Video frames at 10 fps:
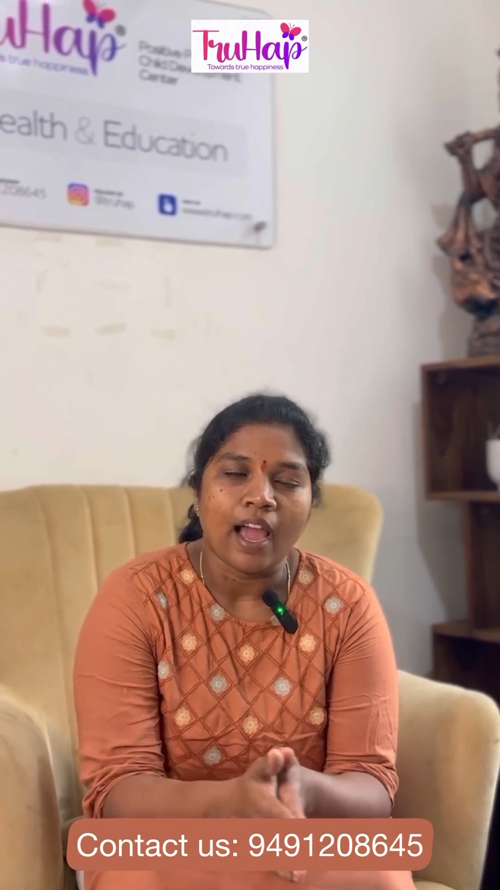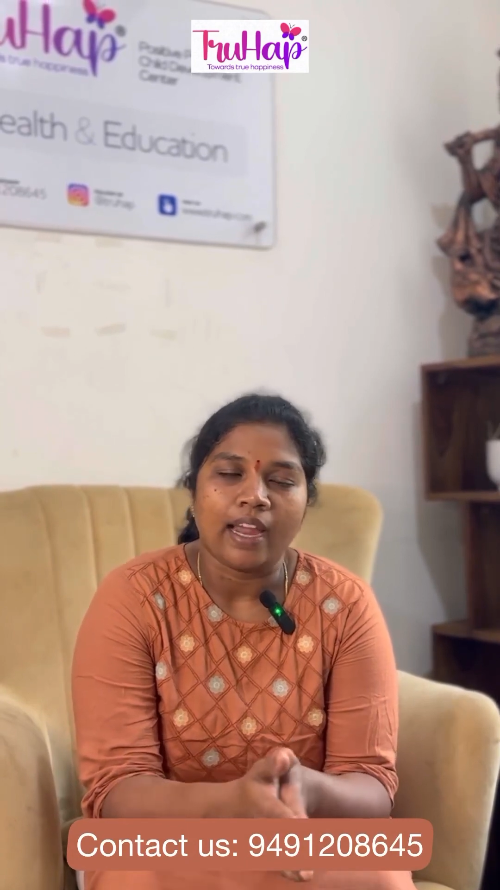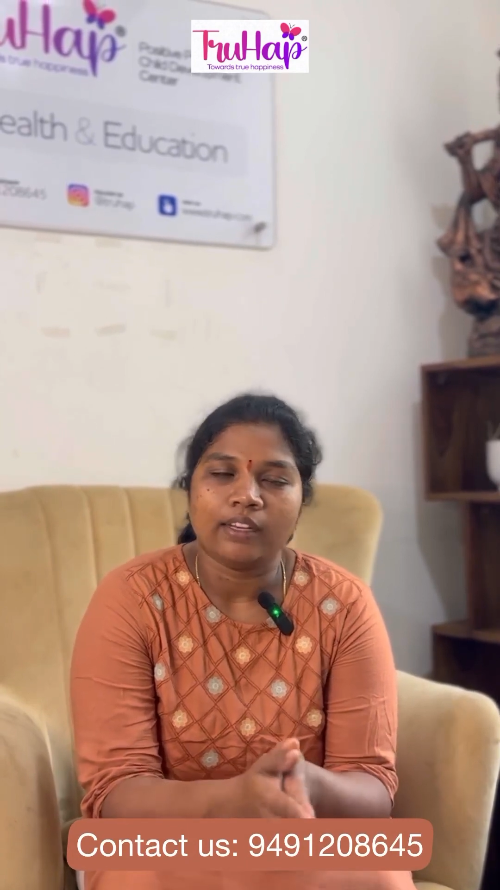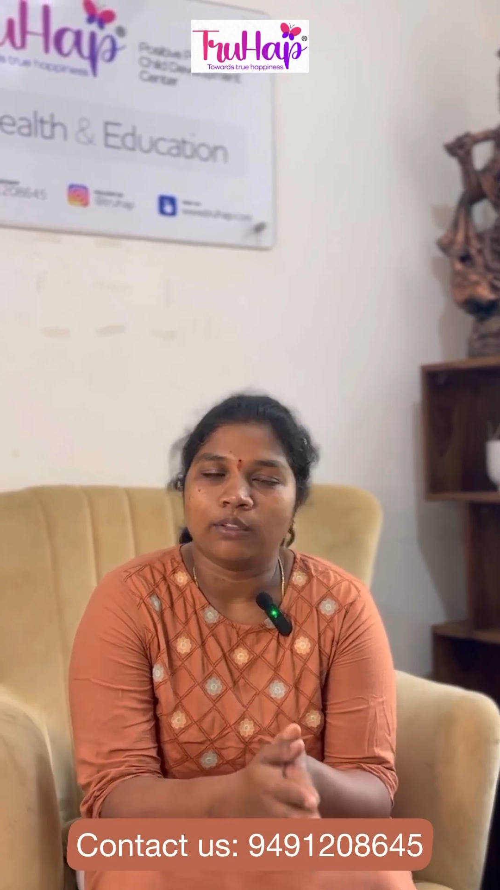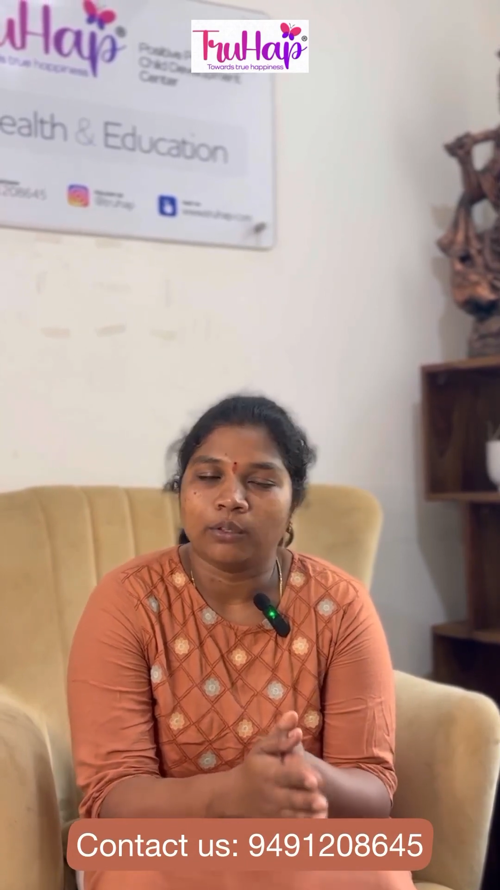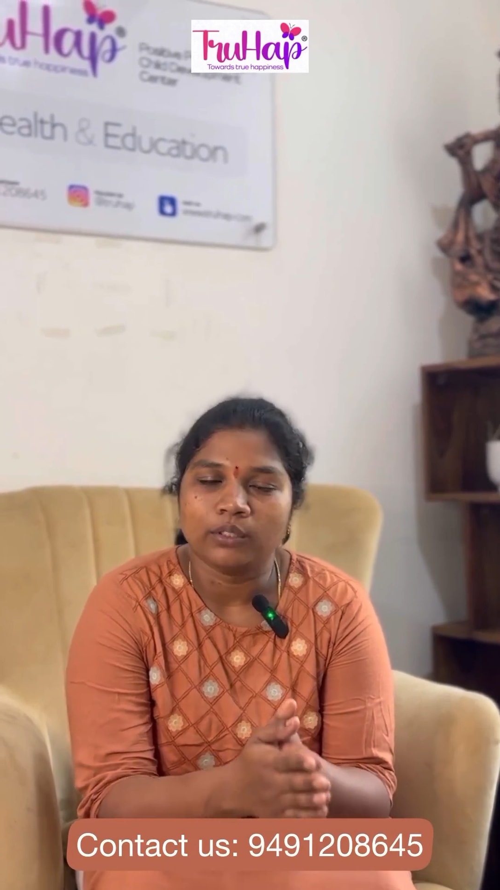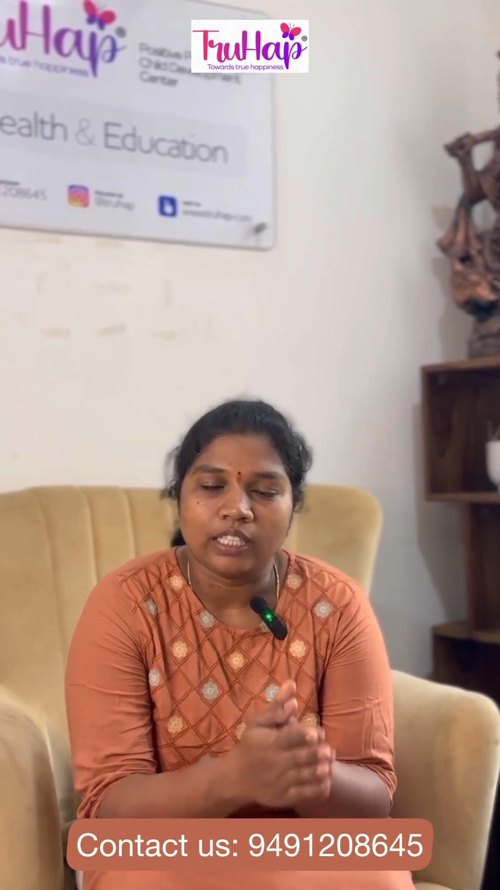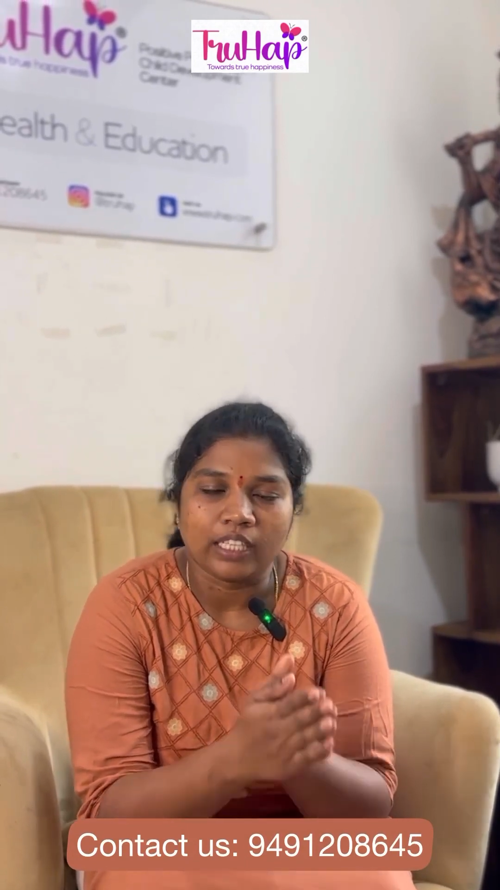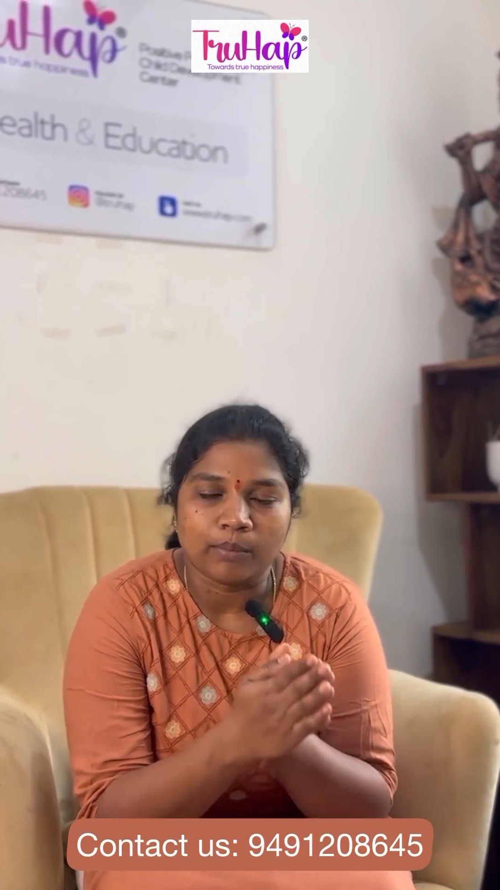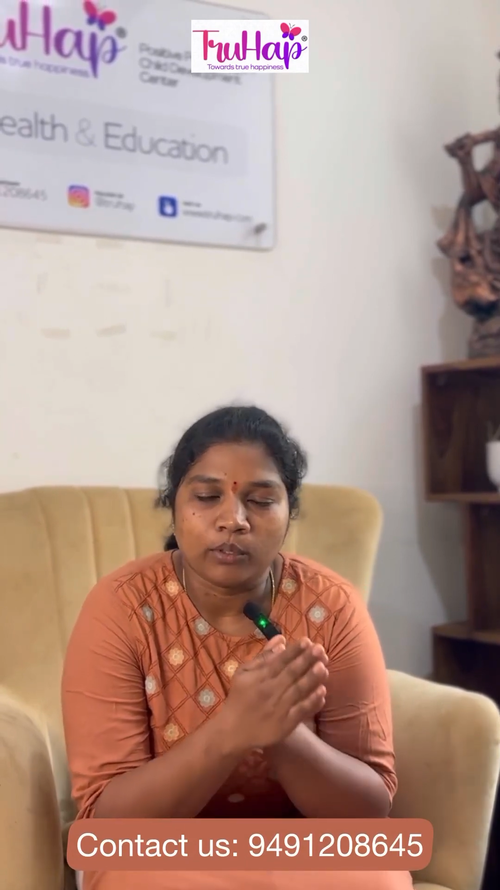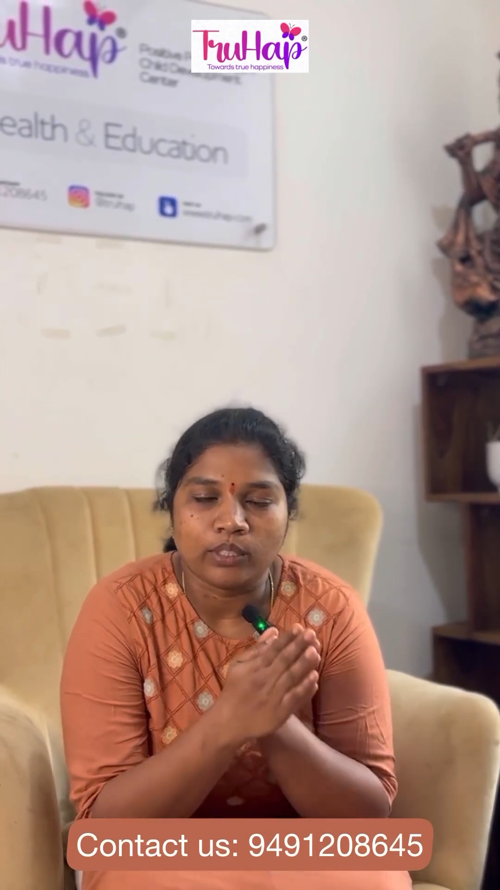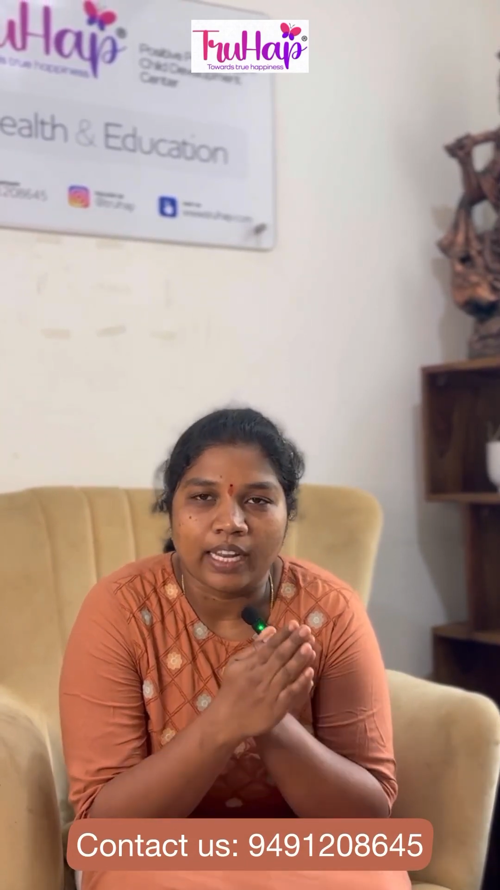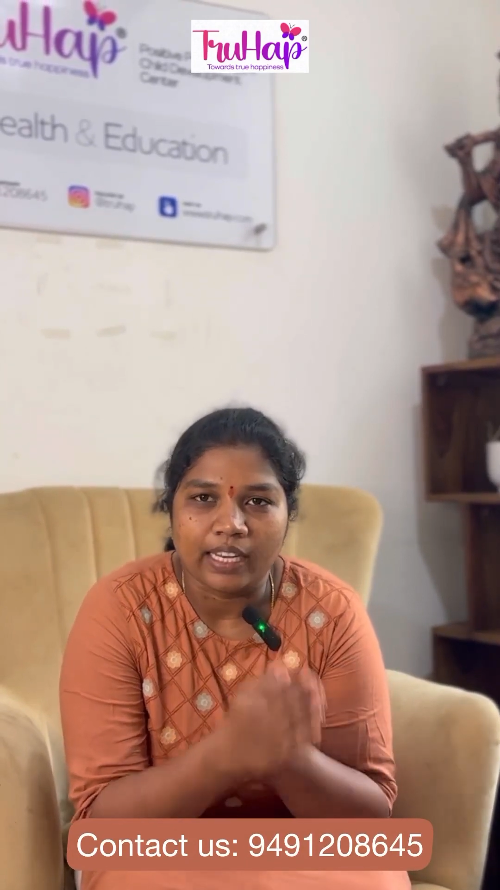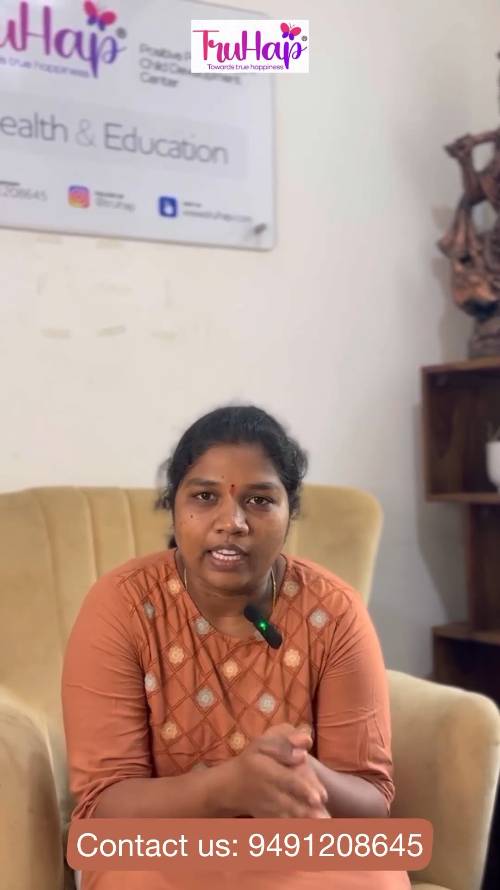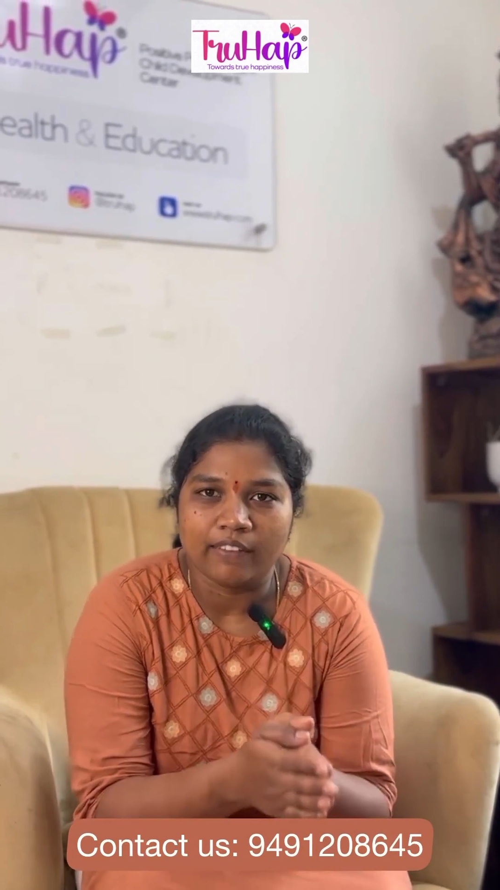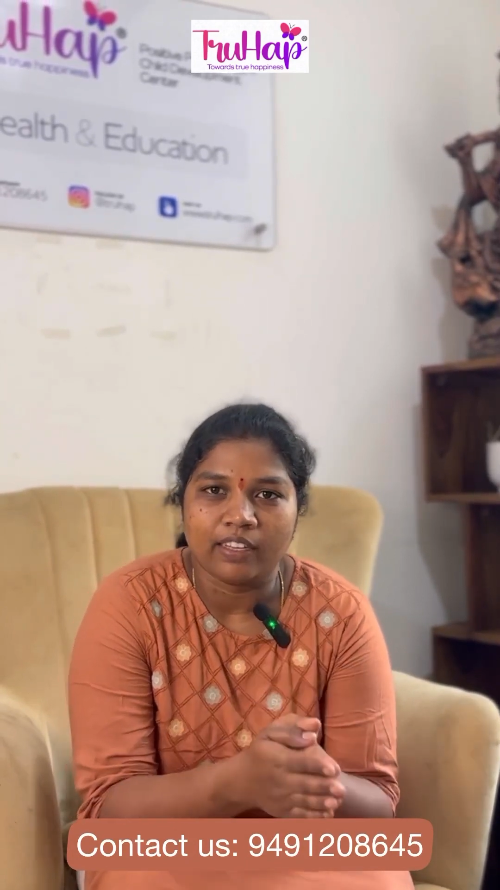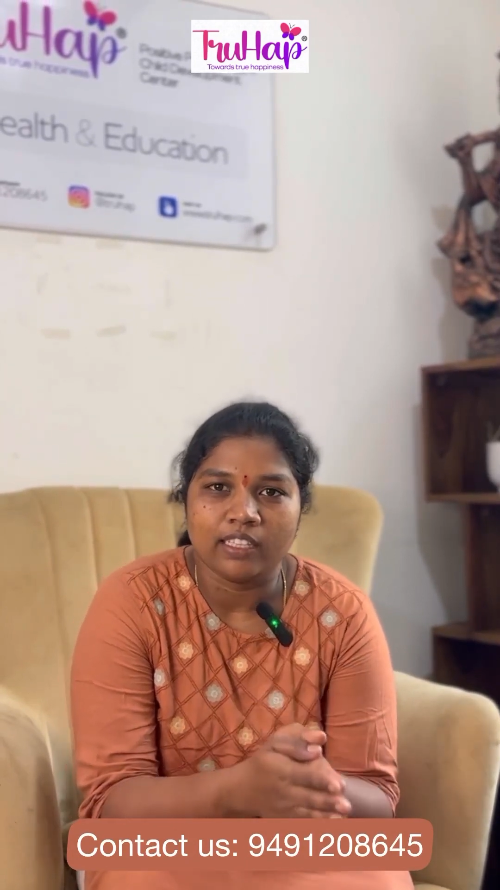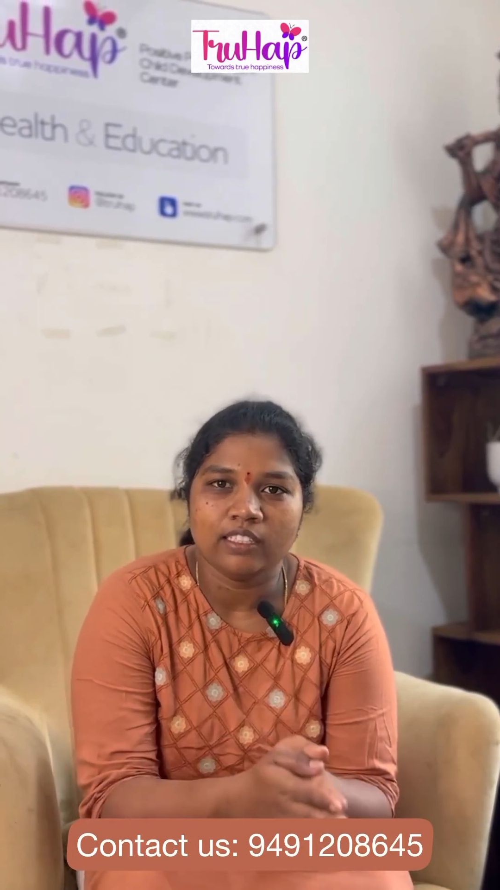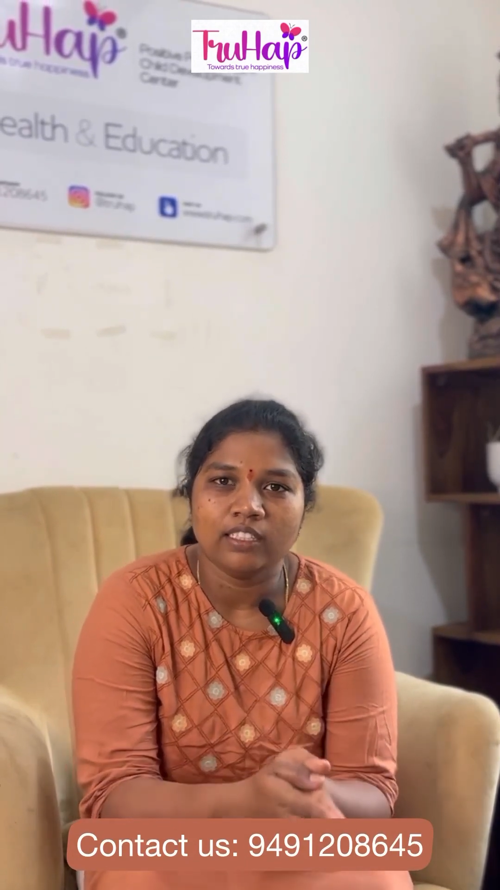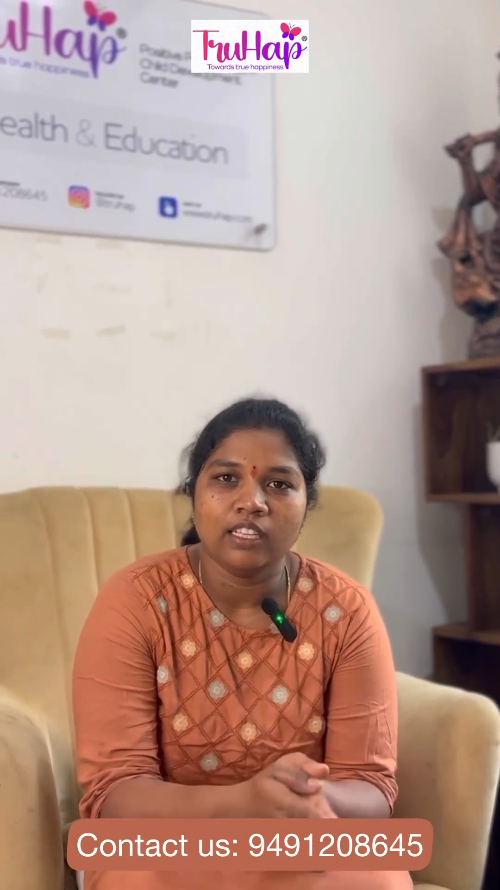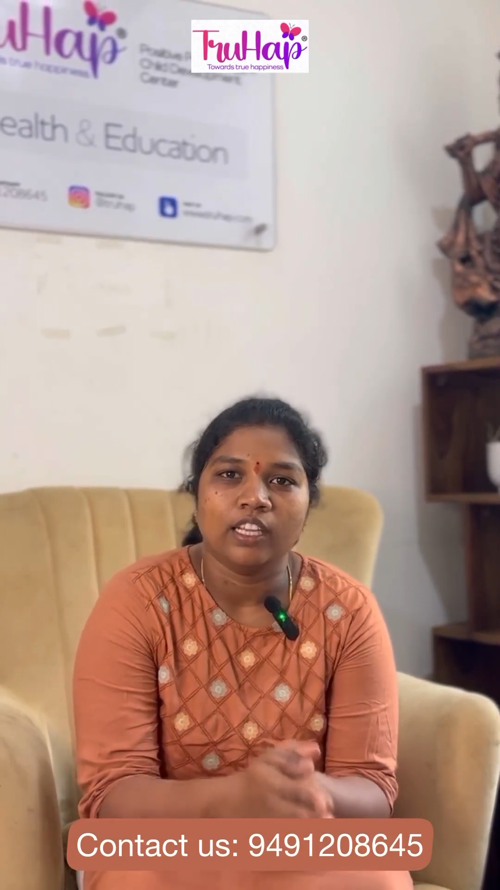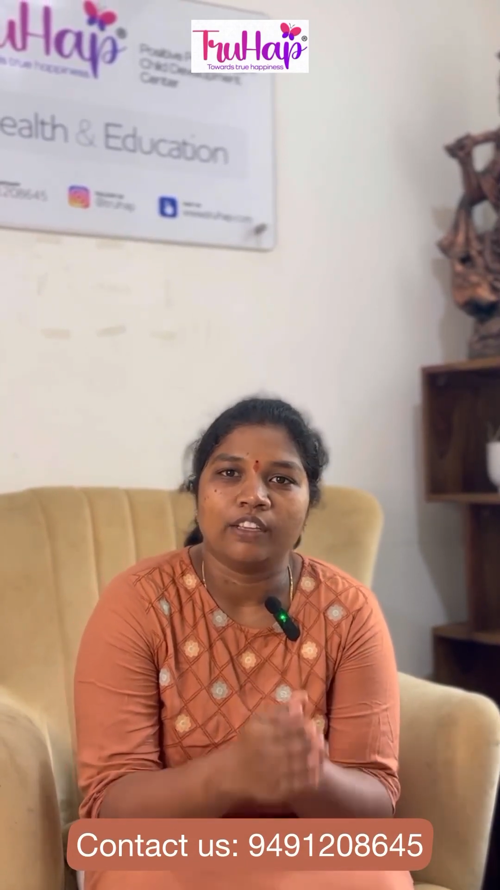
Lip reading: And don't think about anyone's.